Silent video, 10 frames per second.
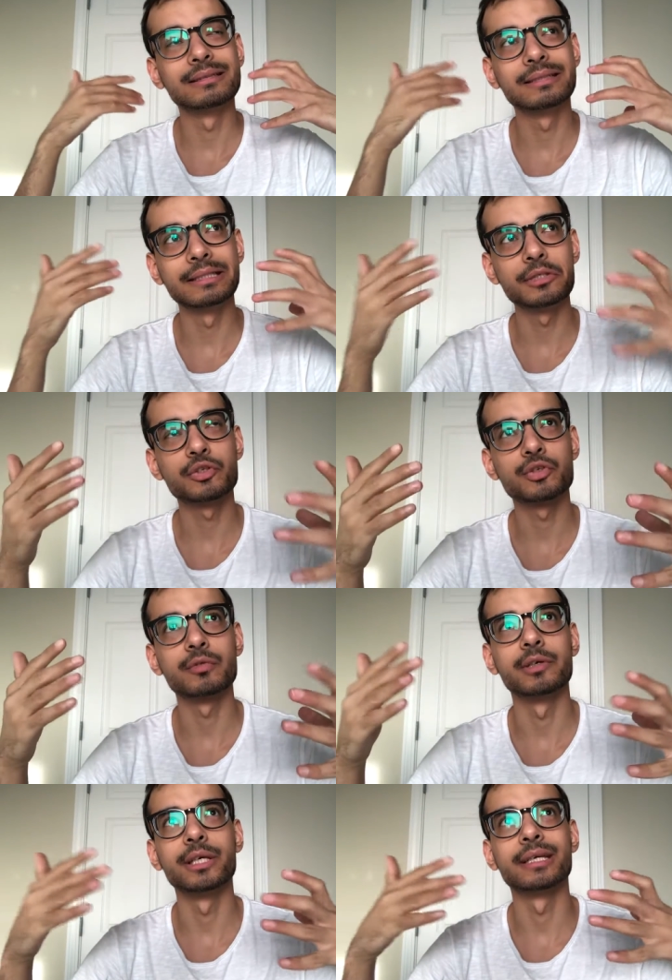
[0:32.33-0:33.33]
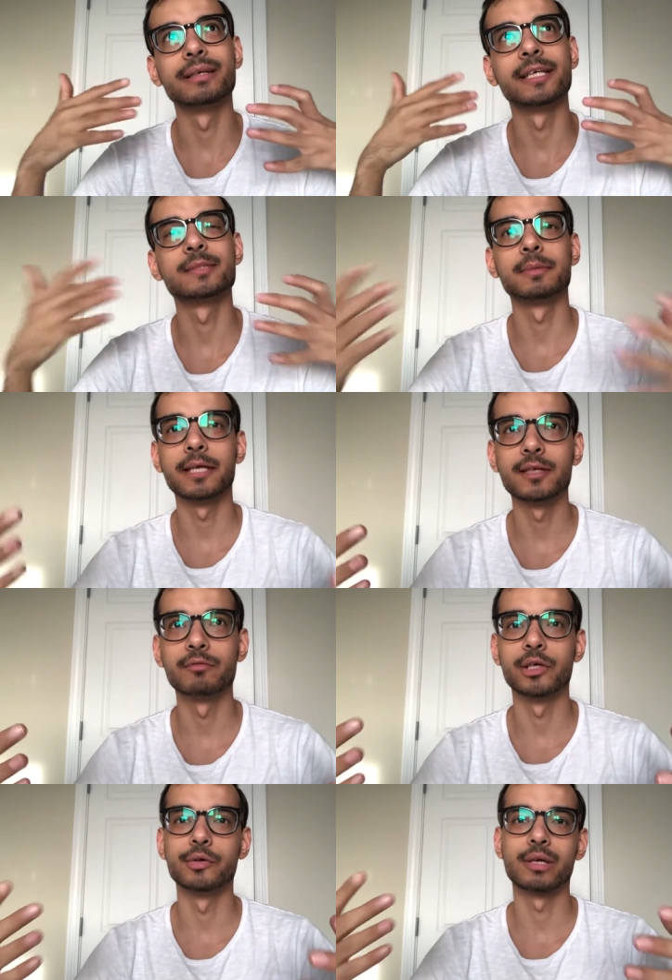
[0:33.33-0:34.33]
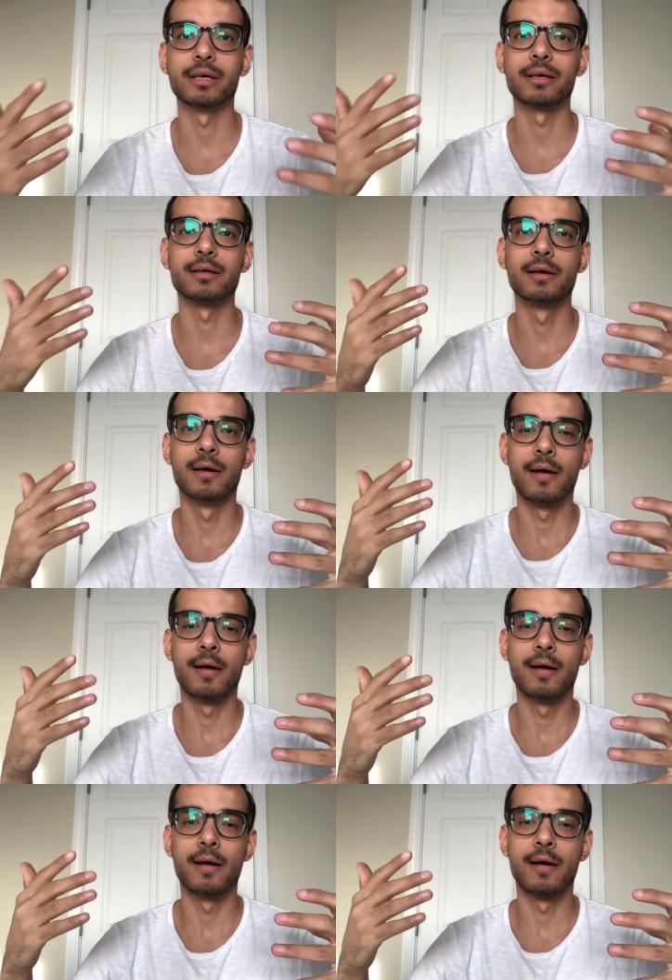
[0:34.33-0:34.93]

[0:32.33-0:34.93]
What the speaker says: teach, where you can explain, where you can